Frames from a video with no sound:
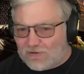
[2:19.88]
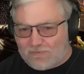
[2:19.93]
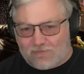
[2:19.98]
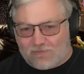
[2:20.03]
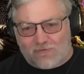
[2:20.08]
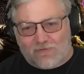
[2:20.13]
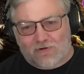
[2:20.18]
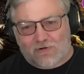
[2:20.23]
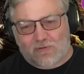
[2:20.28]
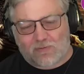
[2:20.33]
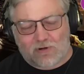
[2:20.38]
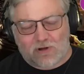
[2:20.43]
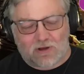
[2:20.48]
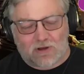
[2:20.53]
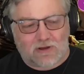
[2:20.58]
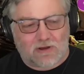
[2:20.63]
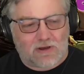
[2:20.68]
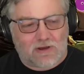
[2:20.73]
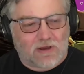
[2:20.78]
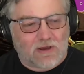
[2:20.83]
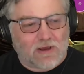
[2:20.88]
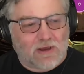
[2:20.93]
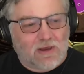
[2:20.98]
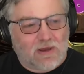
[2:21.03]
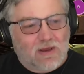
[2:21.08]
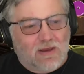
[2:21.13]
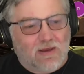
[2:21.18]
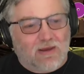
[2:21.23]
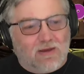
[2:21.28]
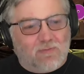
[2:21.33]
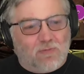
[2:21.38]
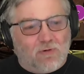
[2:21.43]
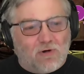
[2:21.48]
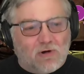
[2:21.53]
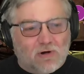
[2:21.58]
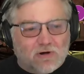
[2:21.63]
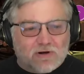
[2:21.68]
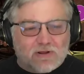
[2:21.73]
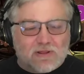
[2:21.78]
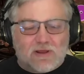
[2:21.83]
We've heard them all. And
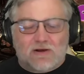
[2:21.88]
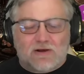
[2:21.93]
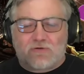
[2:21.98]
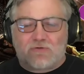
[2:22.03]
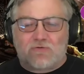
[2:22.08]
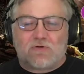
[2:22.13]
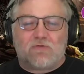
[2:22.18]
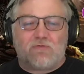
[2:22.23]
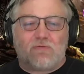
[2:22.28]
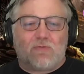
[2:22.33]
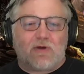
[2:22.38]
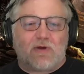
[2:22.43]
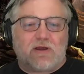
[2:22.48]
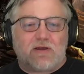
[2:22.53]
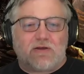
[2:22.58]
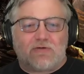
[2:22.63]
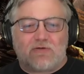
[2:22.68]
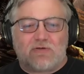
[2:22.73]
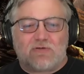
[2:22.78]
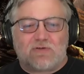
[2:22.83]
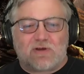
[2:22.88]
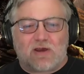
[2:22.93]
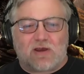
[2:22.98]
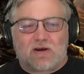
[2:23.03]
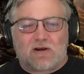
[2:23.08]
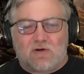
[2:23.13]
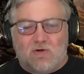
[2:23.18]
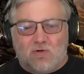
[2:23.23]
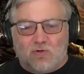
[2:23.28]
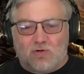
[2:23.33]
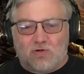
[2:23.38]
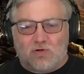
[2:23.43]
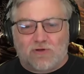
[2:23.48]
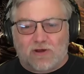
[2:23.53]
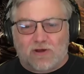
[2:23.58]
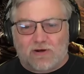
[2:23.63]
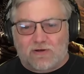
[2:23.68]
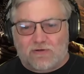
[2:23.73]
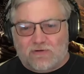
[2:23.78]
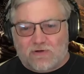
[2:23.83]
part of that is driven by it's just kind of cool
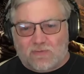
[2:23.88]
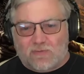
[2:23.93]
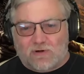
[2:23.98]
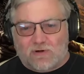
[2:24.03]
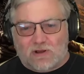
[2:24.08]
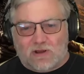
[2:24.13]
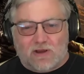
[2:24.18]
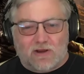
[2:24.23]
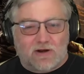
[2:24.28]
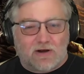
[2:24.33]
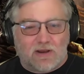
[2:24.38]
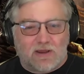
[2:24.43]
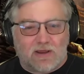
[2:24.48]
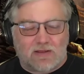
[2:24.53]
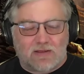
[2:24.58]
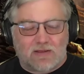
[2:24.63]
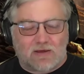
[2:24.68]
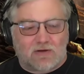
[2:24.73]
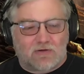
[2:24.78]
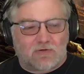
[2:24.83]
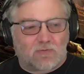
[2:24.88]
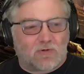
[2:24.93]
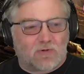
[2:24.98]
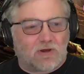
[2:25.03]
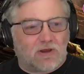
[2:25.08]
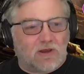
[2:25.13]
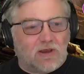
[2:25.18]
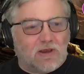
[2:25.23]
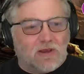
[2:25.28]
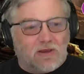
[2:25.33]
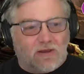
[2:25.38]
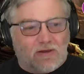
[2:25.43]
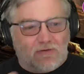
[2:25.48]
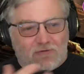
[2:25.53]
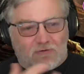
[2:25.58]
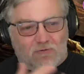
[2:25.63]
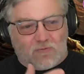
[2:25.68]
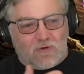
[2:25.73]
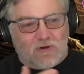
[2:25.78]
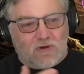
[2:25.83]
now to jump online and hate things. But
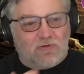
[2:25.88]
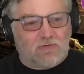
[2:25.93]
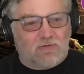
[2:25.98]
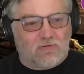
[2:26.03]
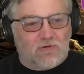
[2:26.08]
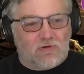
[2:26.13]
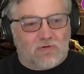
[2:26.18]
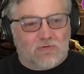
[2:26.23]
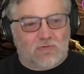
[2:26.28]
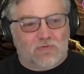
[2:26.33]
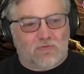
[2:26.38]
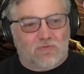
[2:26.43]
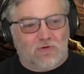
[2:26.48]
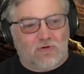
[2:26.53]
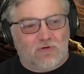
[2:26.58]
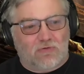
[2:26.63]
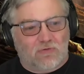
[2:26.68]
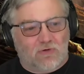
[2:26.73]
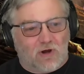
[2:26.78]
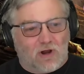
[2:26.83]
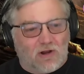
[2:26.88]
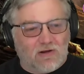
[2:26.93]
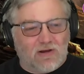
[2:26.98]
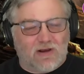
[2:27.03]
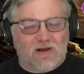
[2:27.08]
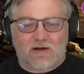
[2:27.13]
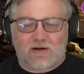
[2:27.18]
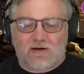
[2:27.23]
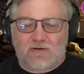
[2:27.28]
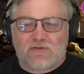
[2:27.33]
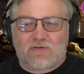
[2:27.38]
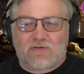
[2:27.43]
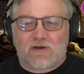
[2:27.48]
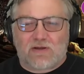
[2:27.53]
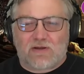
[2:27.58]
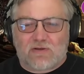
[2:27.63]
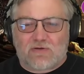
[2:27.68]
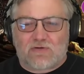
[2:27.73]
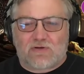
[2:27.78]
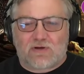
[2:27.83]
if you read through those reviews, they're all kind of
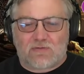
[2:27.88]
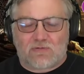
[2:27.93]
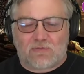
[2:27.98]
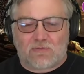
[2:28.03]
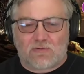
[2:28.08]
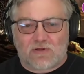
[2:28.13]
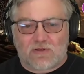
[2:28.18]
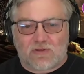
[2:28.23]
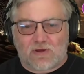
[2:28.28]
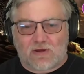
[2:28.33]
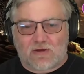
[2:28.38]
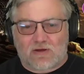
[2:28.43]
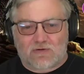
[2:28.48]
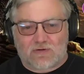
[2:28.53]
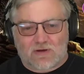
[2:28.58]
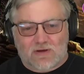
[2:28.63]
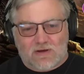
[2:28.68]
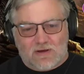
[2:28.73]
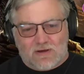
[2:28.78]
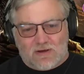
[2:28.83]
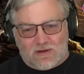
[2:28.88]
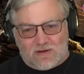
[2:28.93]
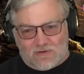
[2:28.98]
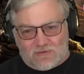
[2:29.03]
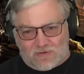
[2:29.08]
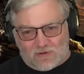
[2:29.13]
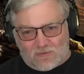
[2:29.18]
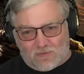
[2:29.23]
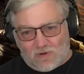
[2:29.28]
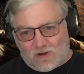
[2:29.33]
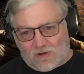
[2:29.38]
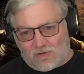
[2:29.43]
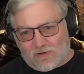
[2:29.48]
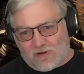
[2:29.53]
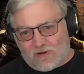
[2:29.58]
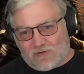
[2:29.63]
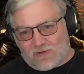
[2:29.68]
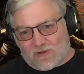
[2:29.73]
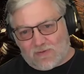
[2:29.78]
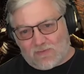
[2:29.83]
saying the same three things. It's like, well,
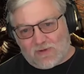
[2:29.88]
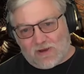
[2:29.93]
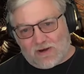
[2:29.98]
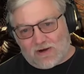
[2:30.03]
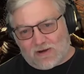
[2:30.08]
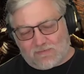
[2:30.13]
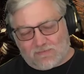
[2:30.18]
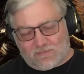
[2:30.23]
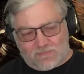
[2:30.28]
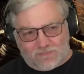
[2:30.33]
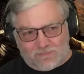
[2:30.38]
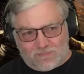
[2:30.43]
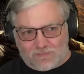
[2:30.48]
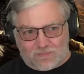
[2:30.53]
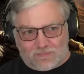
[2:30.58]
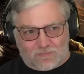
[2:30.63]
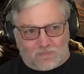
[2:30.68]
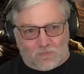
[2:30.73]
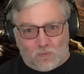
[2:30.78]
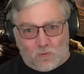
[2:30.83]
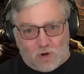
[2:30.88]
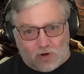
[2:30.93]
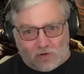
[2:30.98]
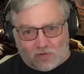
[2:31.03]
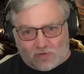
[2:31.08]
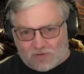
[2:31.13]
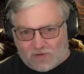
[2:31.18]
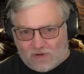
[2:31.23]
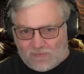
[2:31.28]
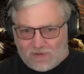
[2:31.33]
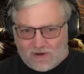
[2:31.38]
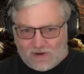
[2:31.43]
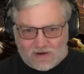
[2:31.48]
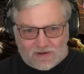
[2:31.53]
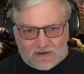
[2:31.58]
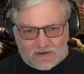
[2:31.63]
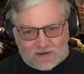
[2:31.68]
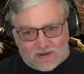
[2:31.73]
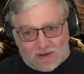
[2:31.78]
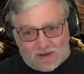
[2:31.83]
they they made it woke, they made
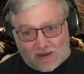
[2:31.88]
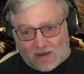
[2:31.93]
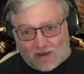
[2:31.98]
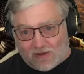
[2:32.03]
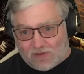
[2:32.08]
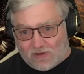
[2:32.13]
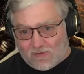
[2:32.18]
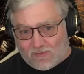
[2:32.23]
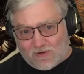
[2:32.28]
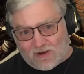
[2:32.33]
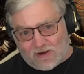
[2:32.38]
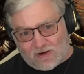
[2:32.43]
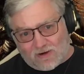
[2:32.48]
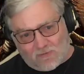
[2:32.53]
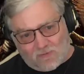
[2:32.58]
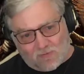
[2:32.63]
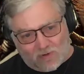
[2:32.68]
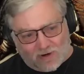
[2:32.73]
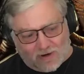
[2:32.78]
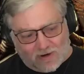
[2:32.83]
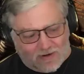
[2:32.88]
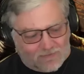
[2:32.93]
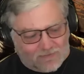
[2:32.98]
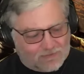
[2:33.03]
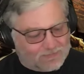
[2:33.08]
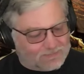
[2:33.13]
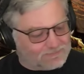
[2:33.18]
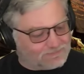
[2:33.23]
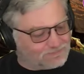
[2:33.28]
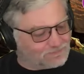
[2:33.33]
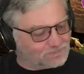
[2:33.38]
it gay, they made it whatever.